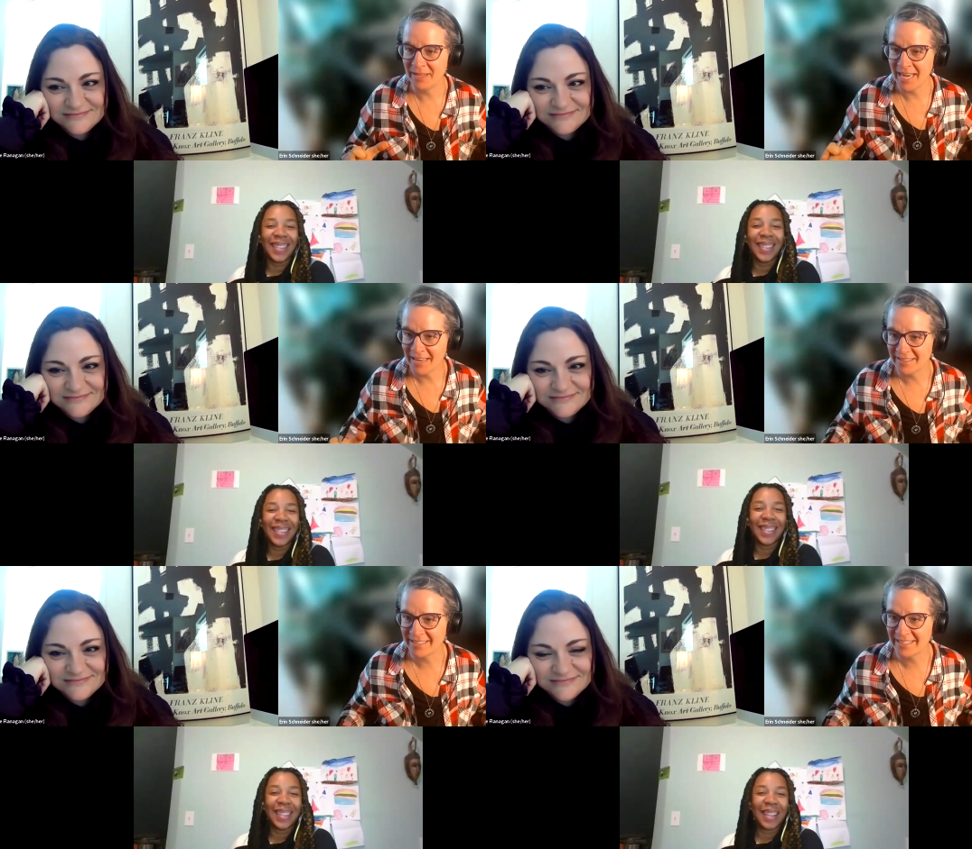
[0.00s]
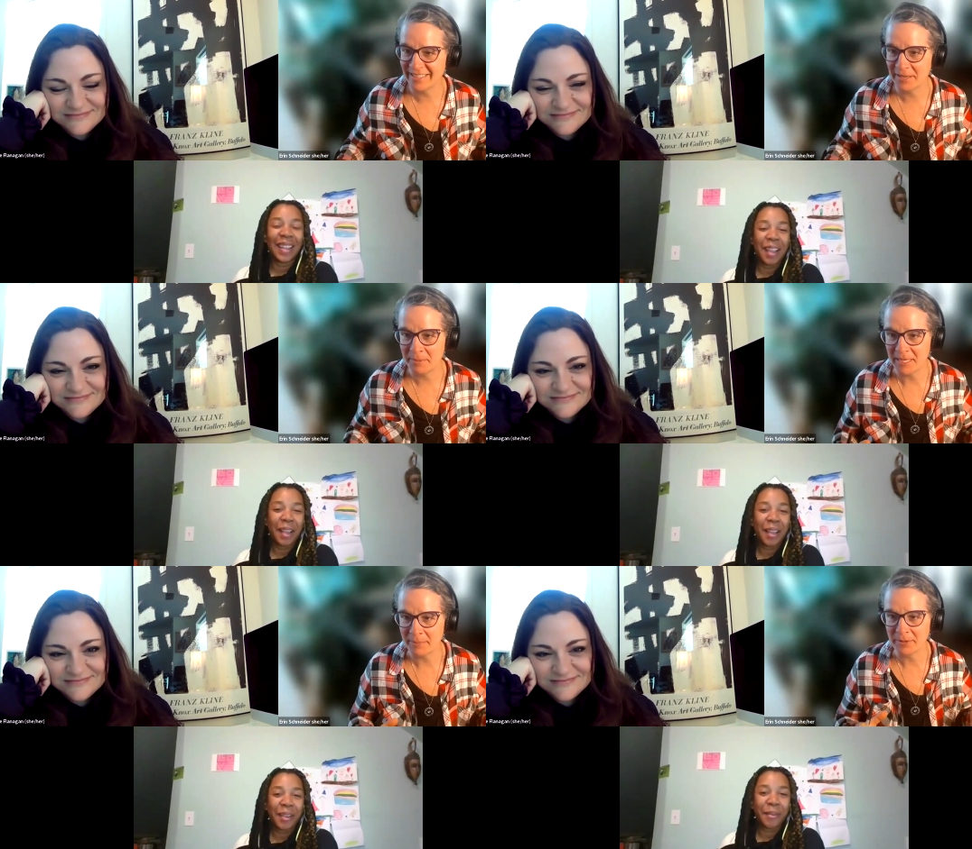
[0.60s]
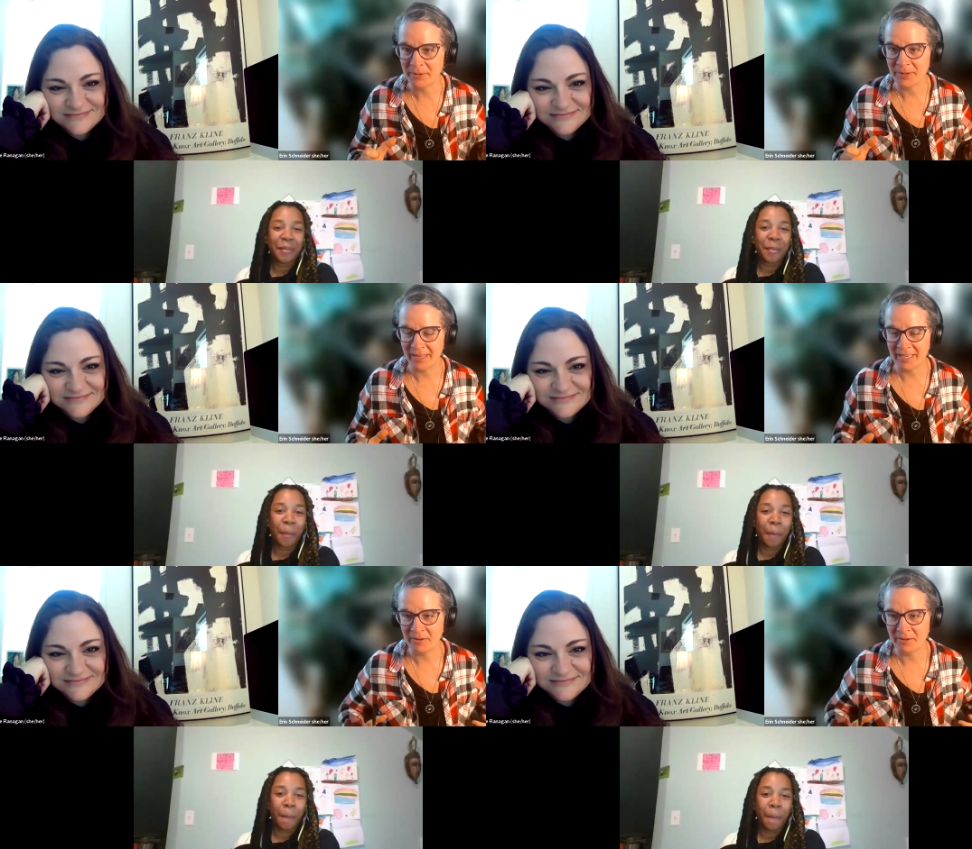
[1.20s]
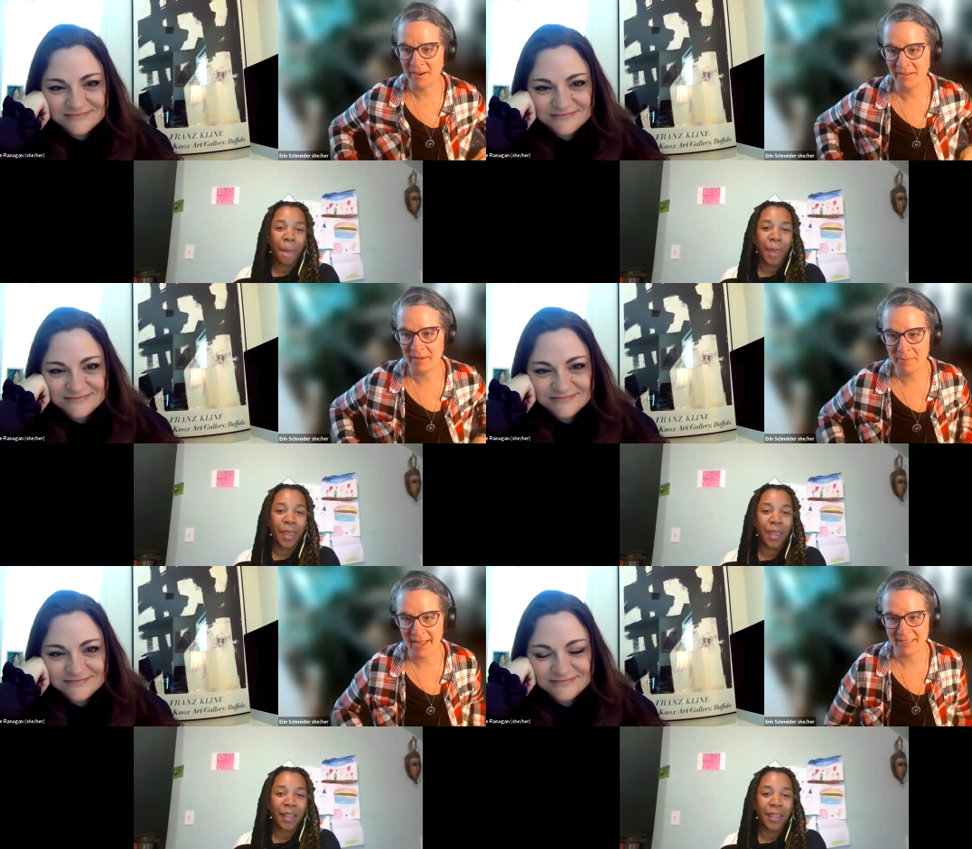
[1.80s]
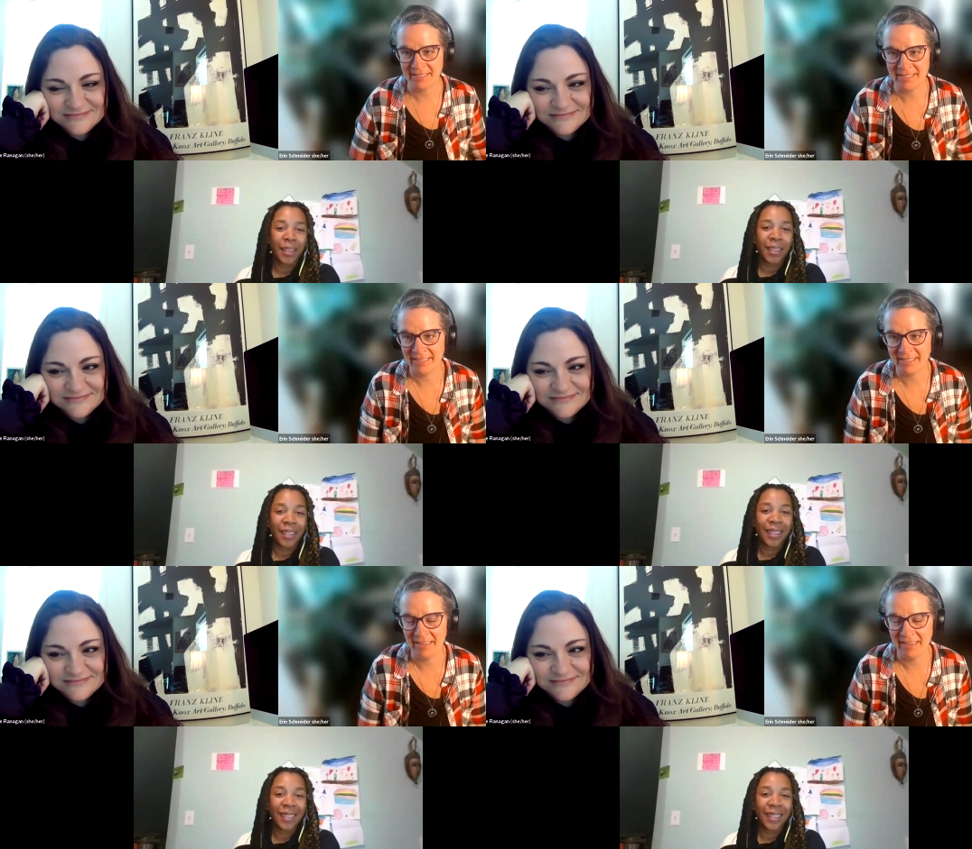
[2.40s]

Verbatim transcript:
Speaker 1: plants and people that you are all impacting.